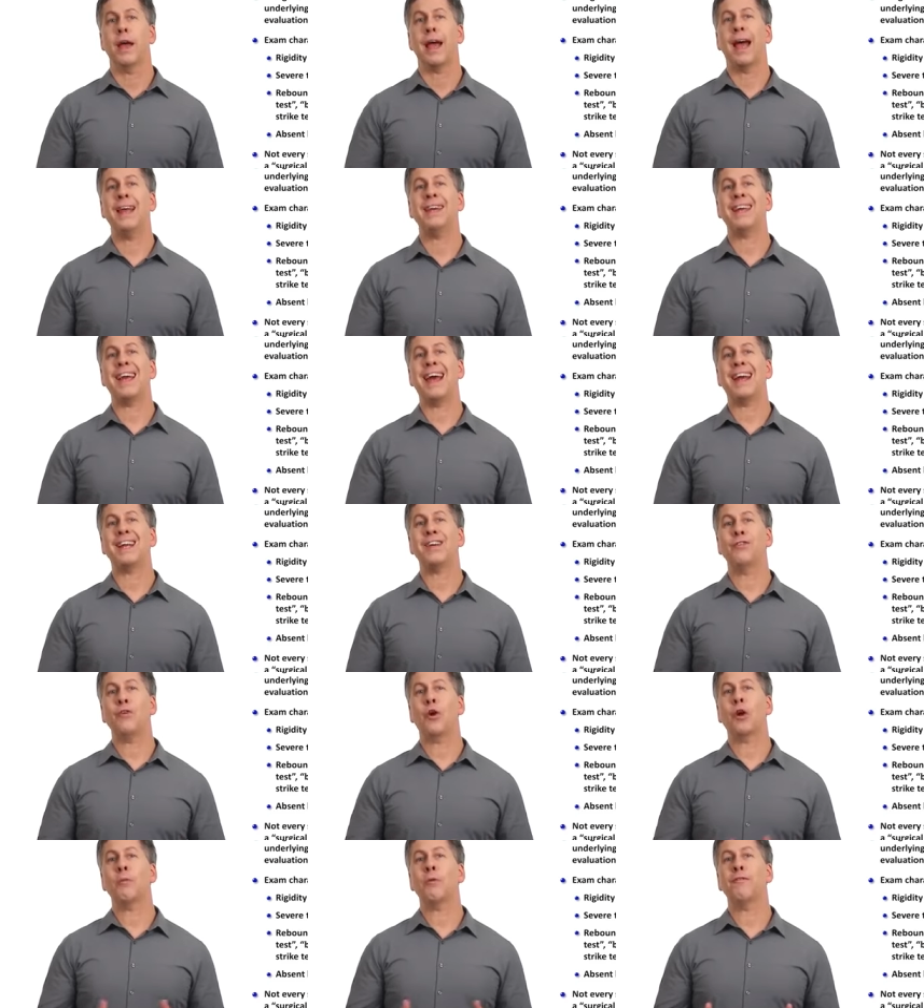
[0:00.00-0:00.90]
and any
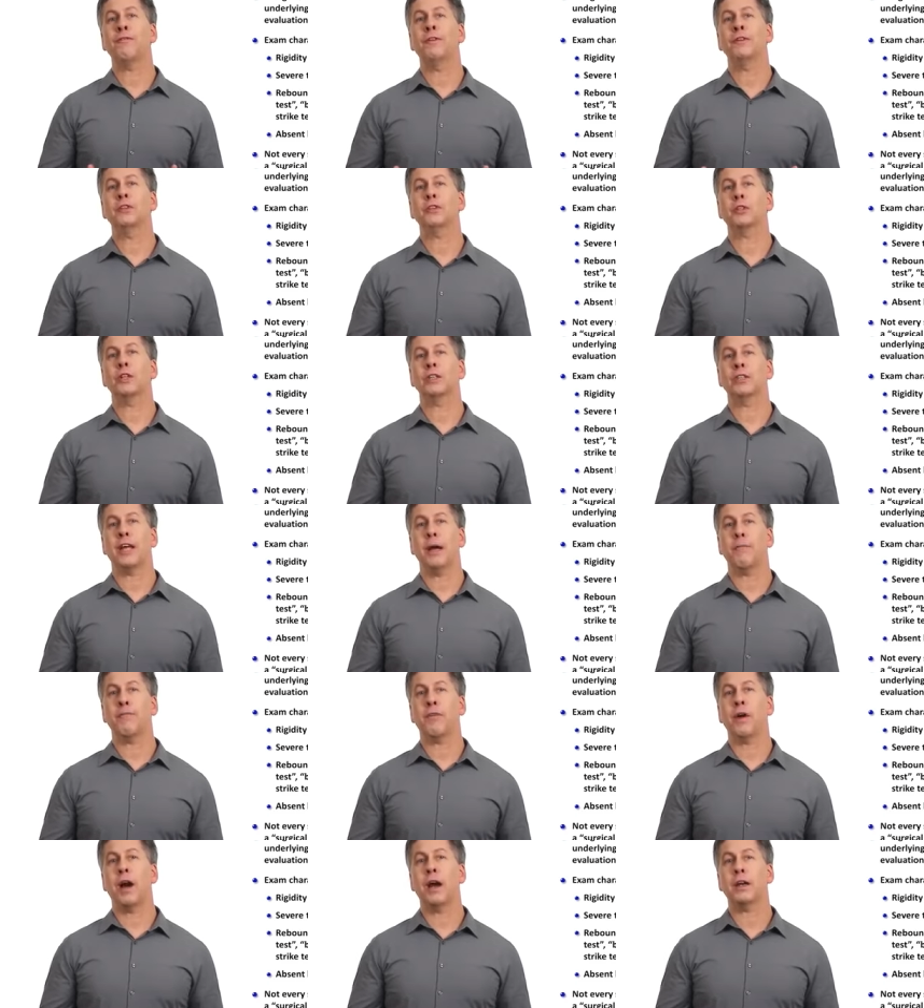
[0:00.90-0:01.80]
notable physical
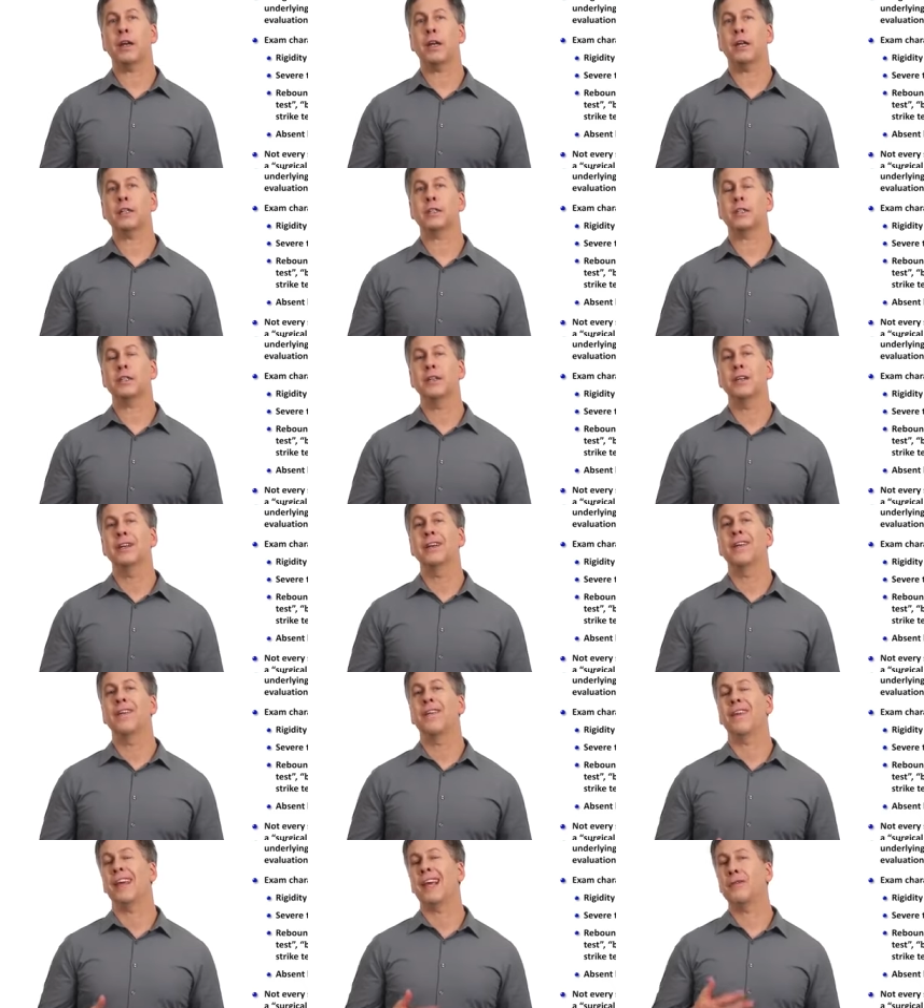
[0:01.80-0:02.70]
exam findings,
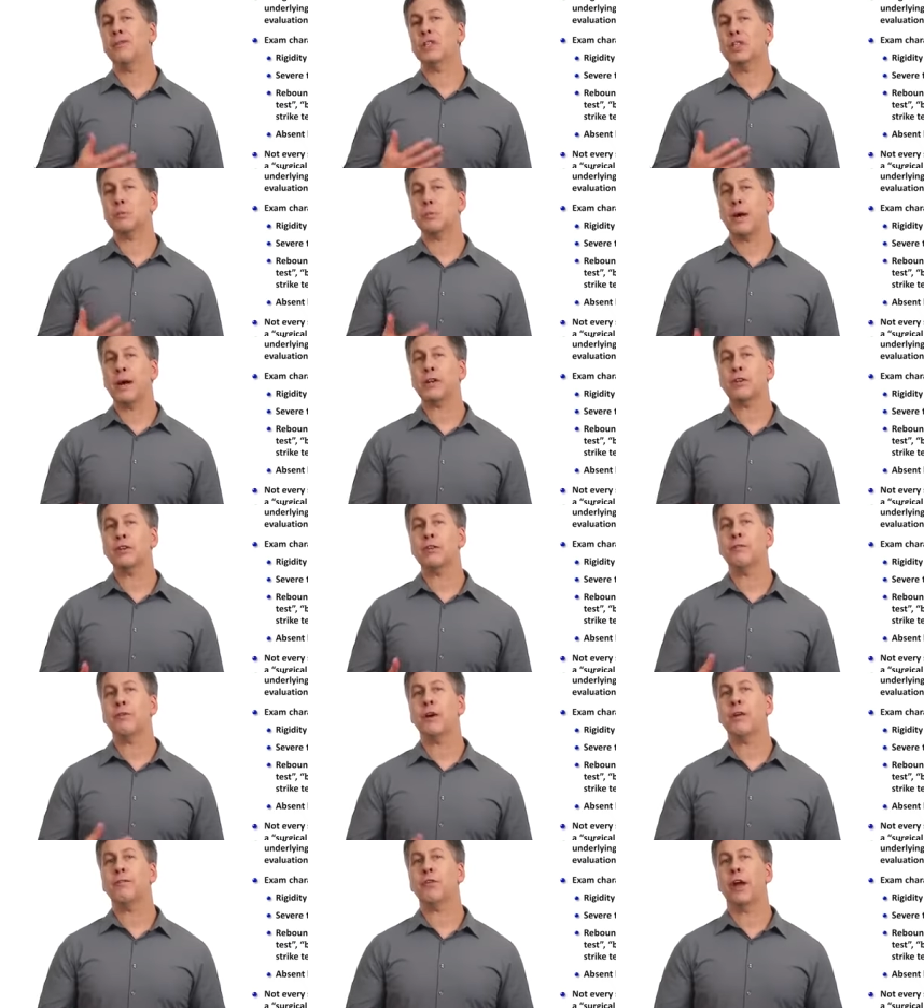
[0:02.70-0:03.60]

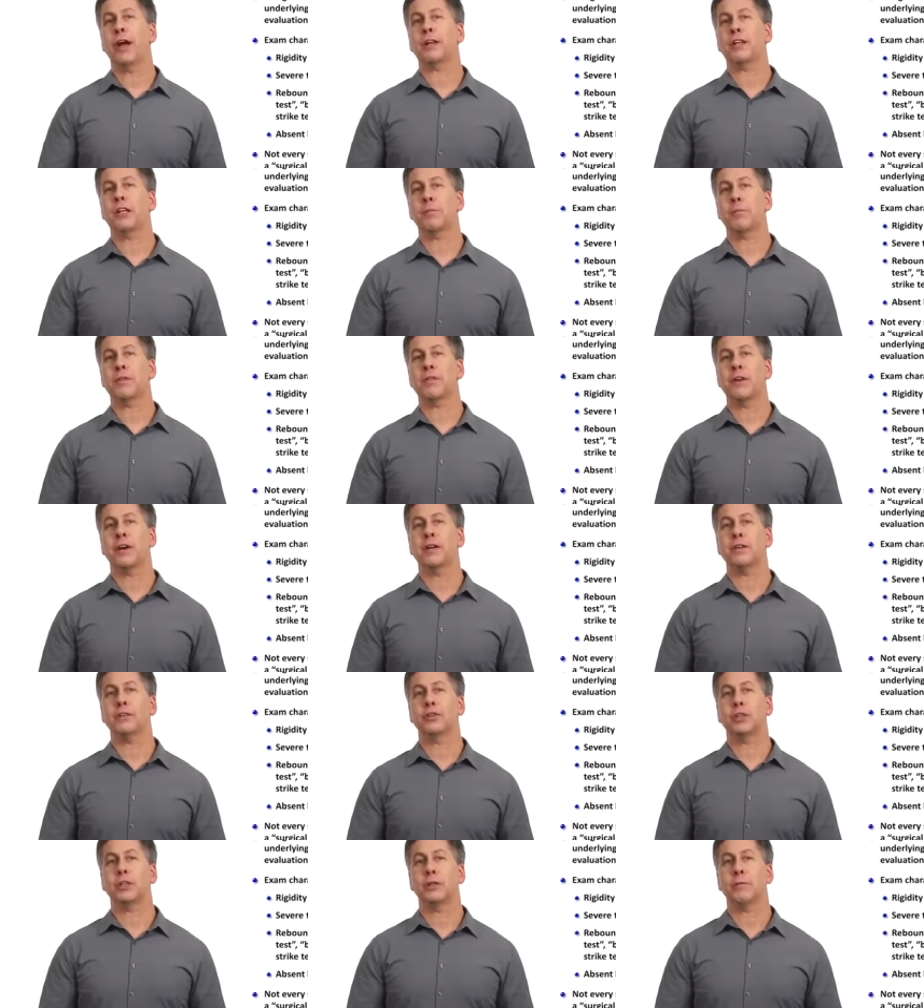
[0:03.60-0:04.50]
irrespective of likely
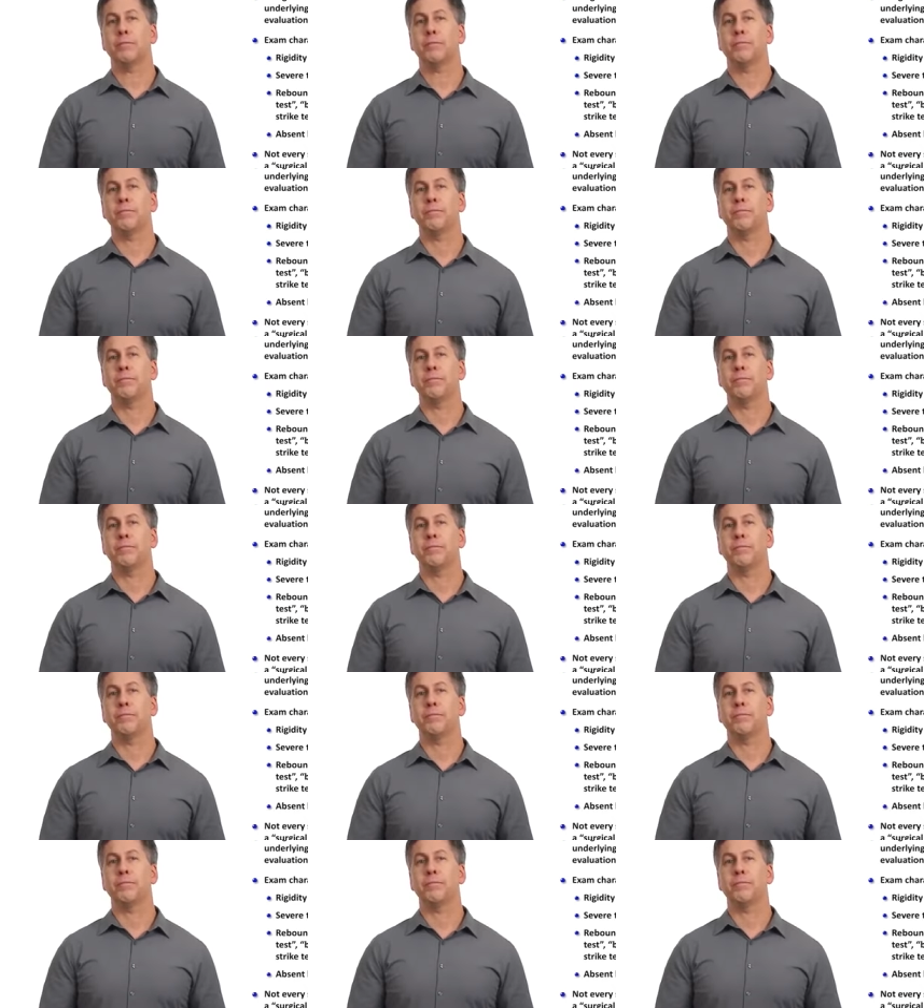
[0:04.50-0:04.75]
pathology.